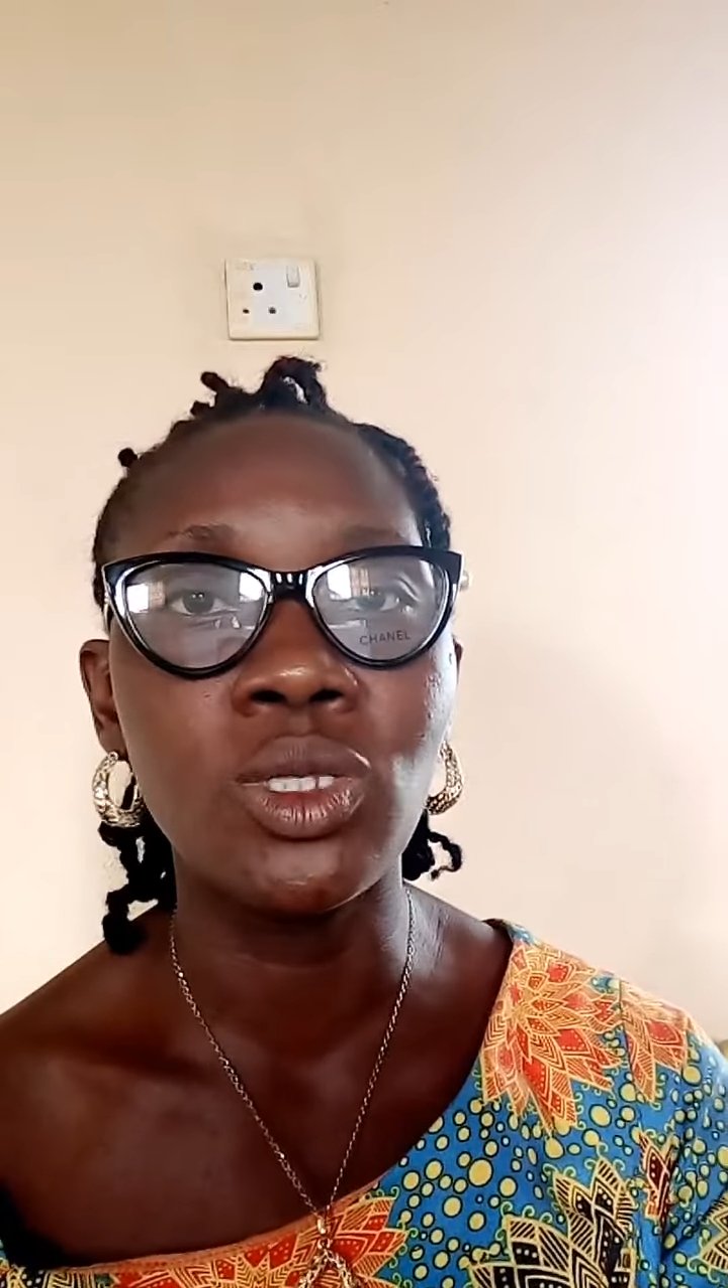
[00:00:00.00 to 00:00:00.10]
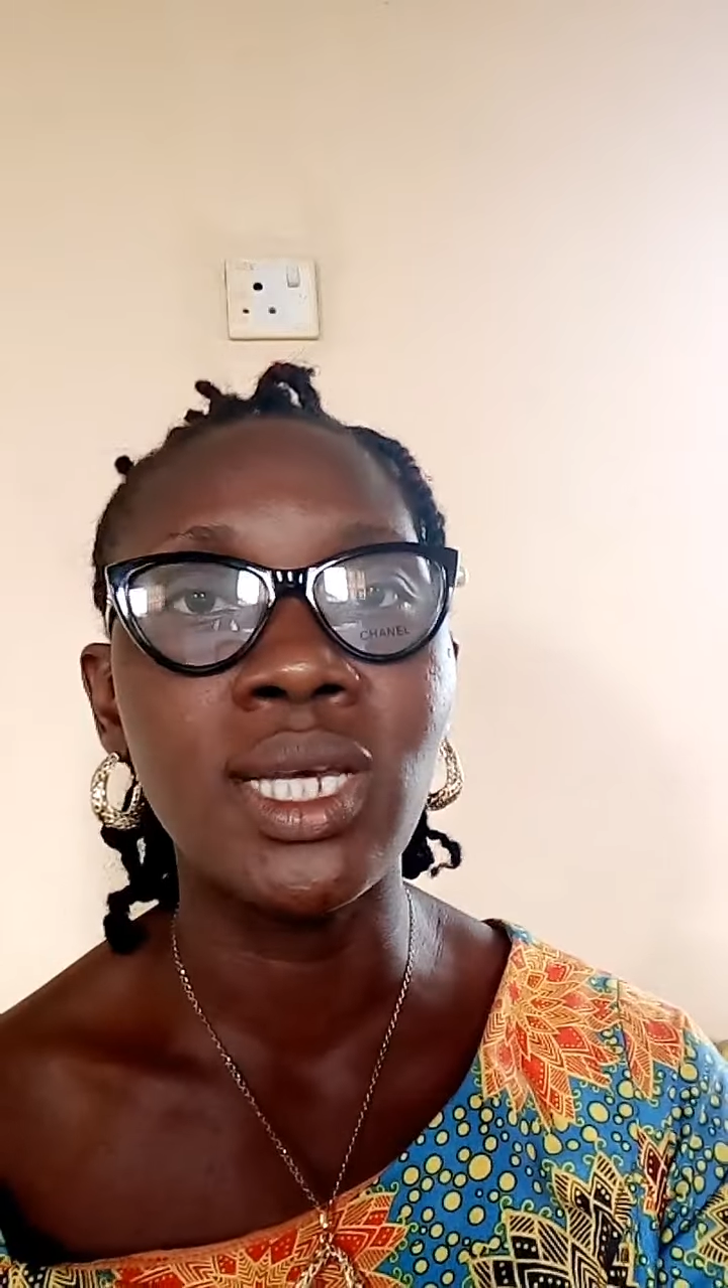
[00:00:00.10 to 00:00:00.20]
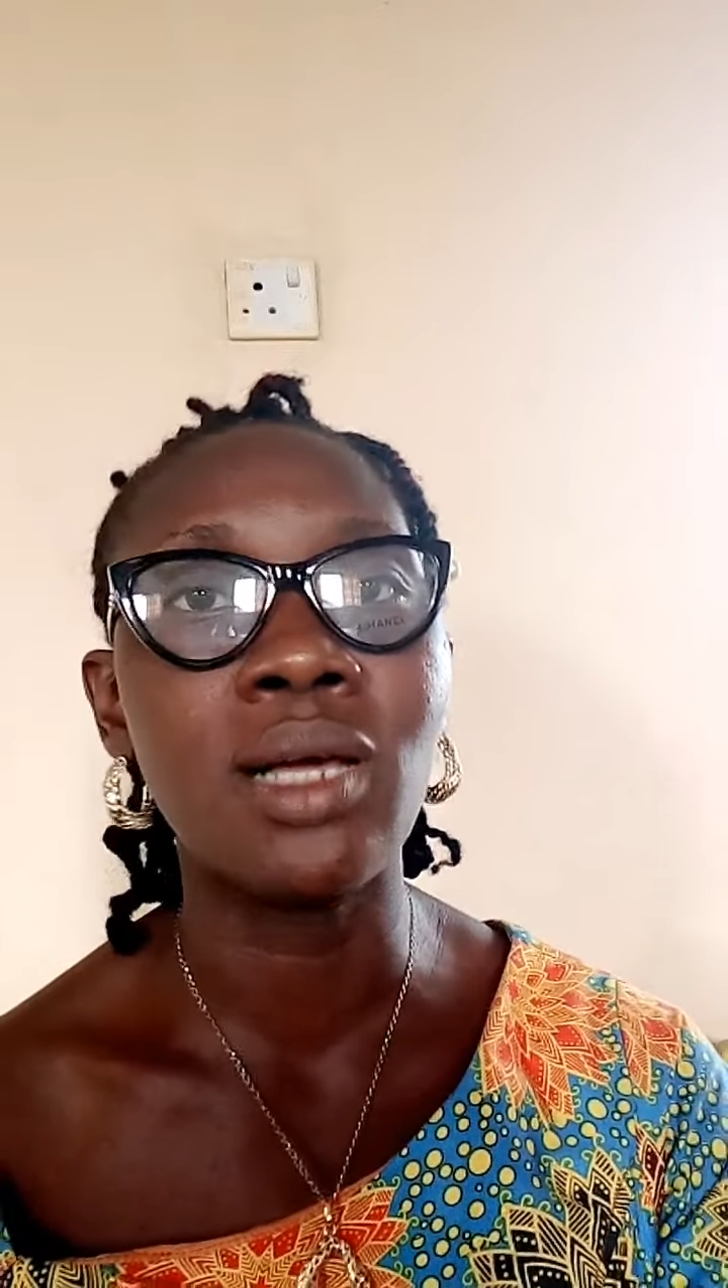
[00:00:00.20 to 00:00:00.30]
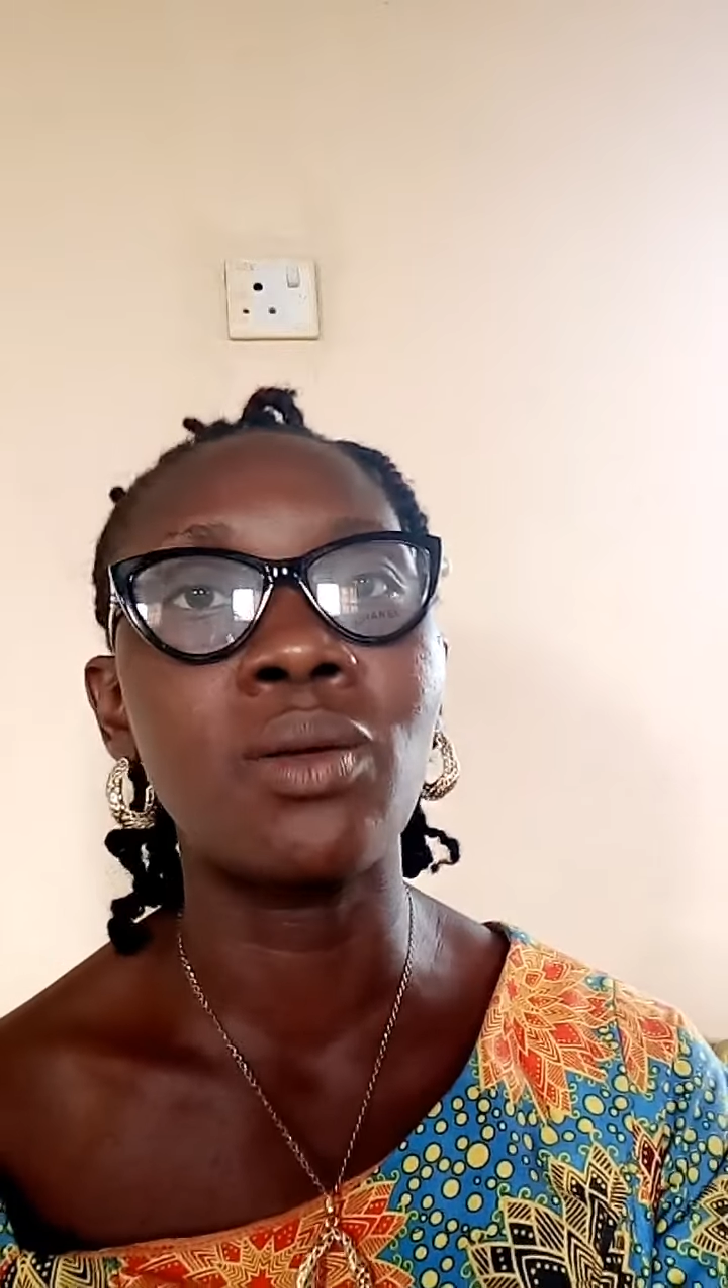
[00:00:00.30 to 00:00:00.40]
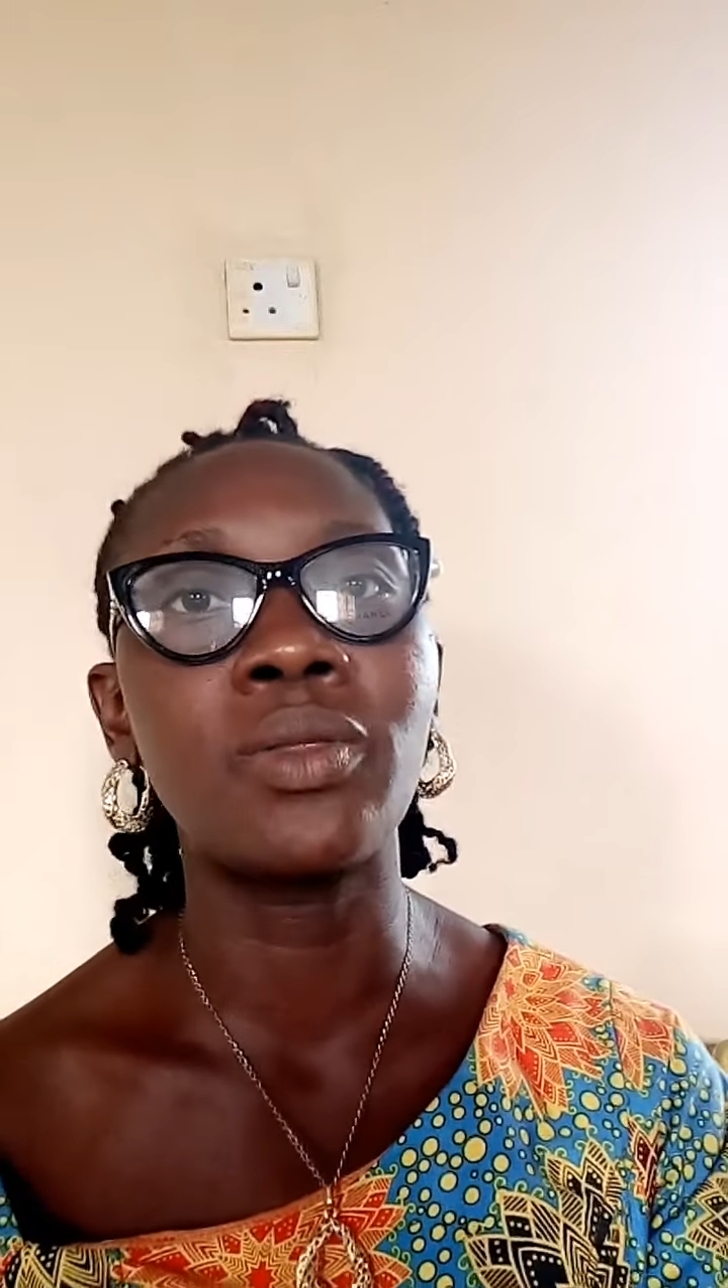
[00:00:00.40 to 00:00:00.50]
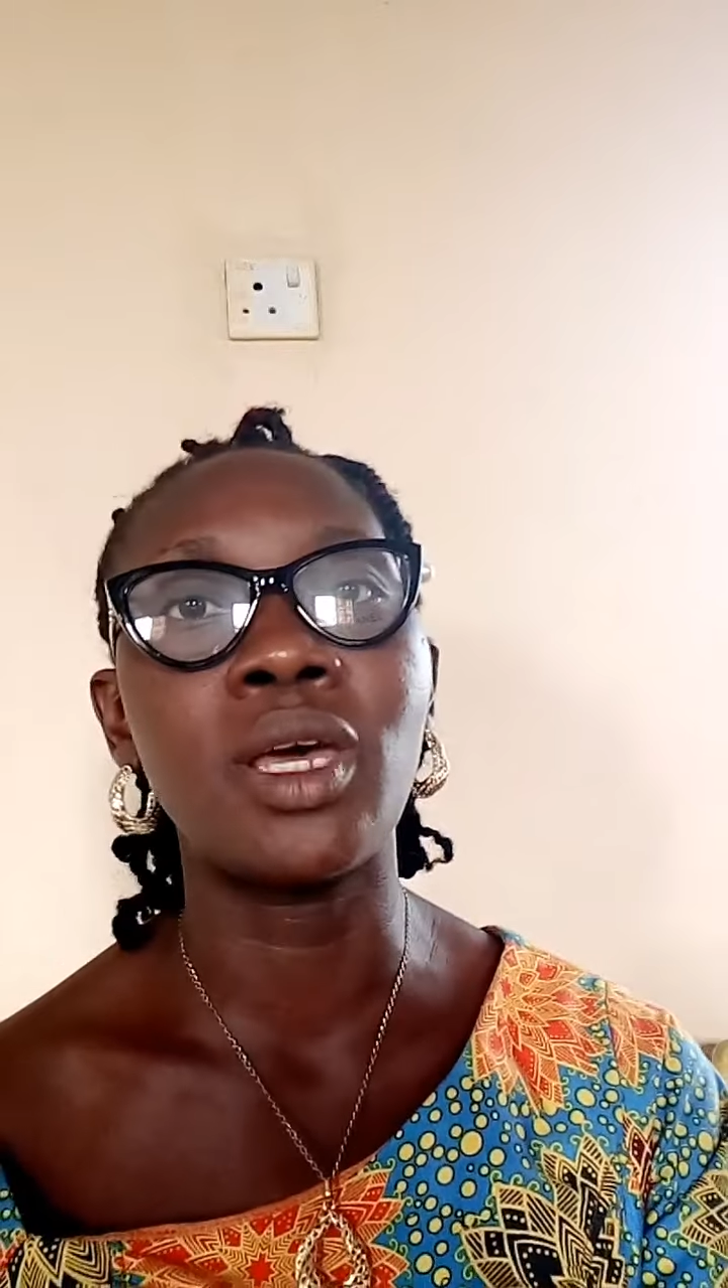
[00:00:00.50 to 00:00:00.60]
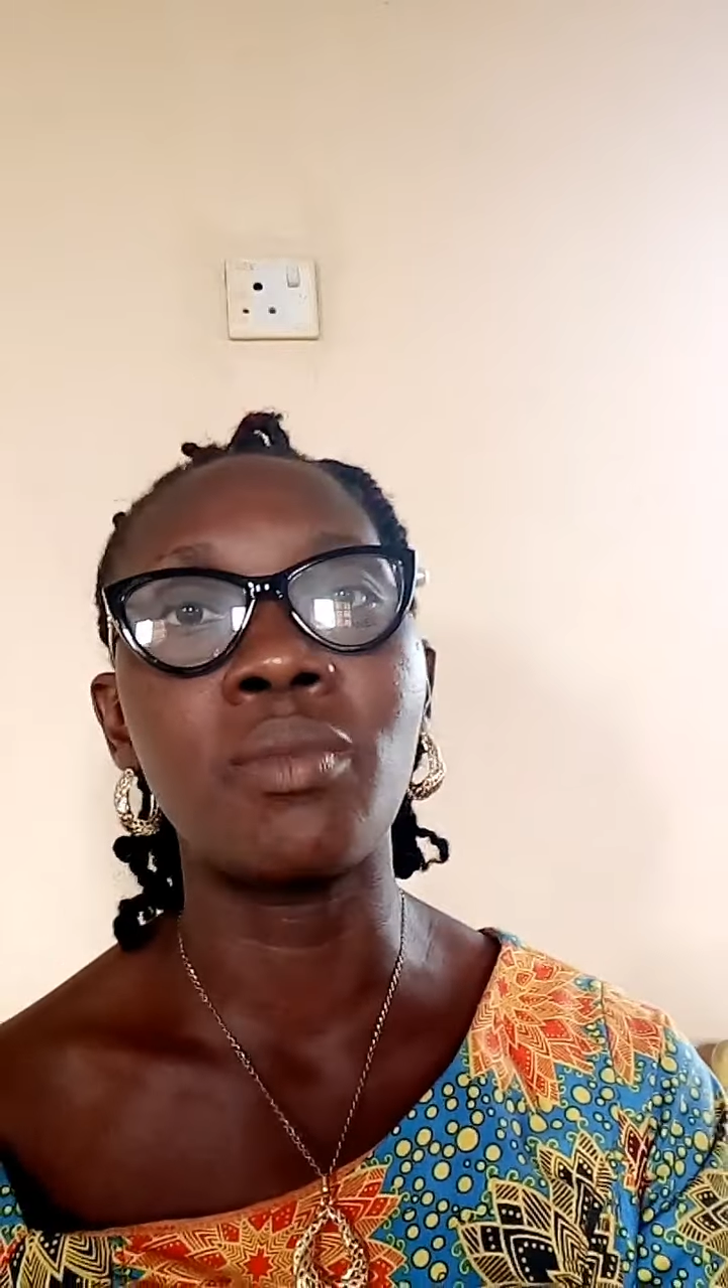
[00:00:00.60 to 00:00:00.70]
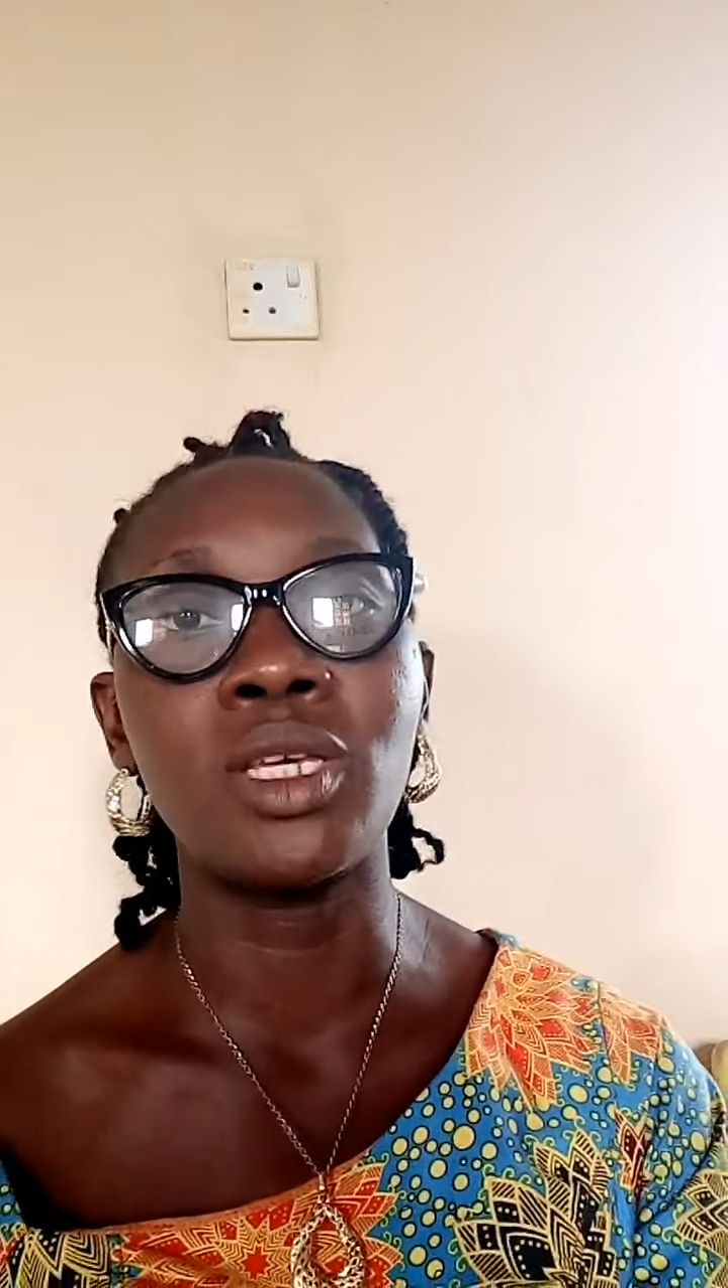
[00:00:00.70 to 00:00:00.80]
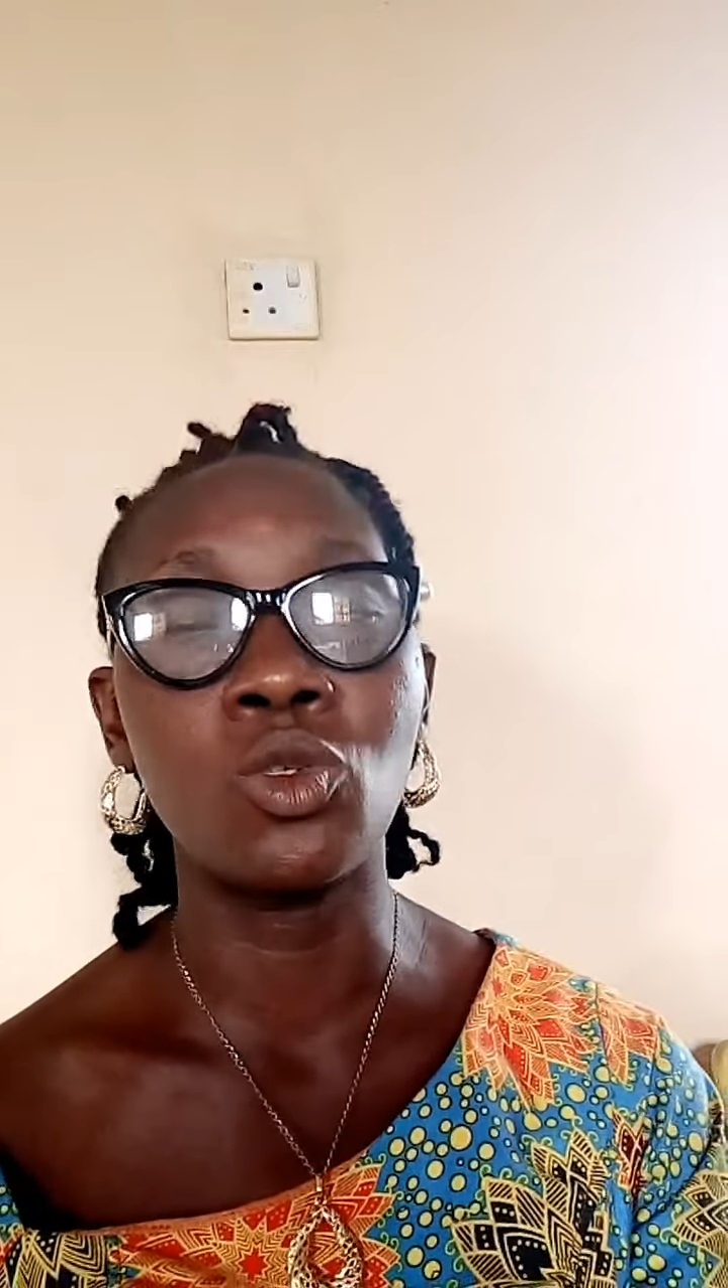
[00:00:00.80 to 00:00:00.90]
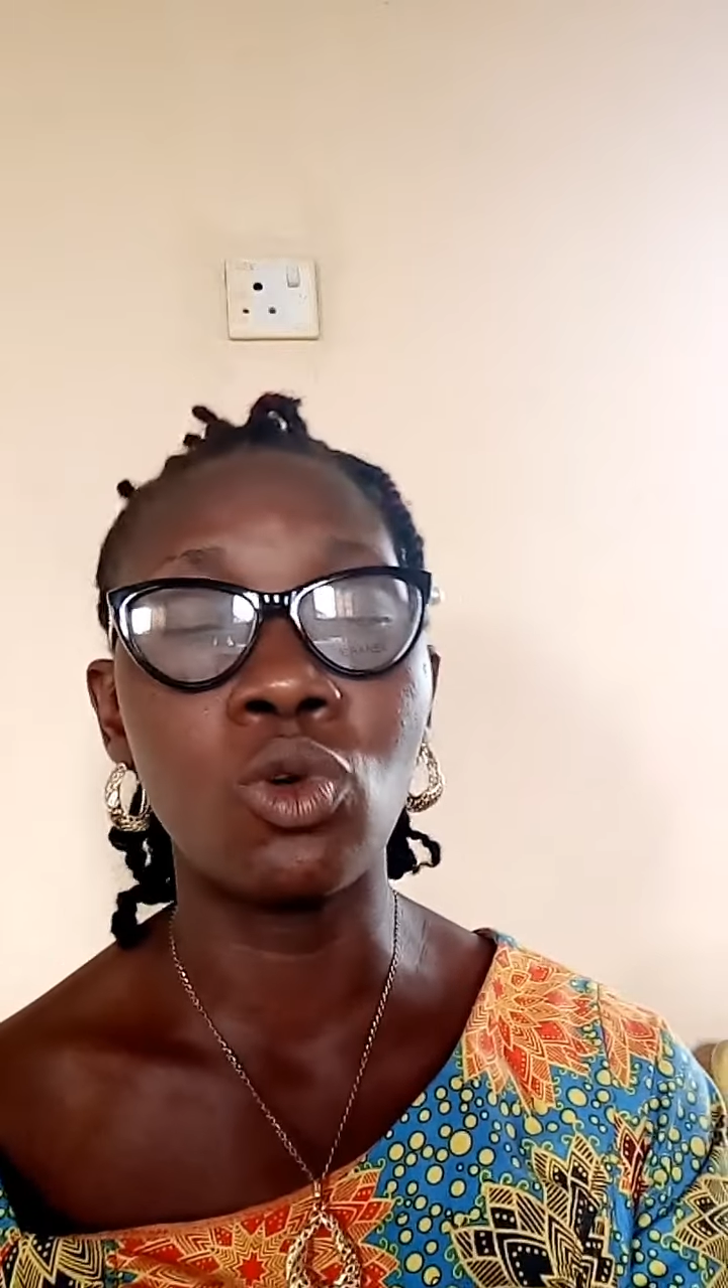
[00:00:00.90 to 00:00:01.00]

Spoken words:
tackle them is,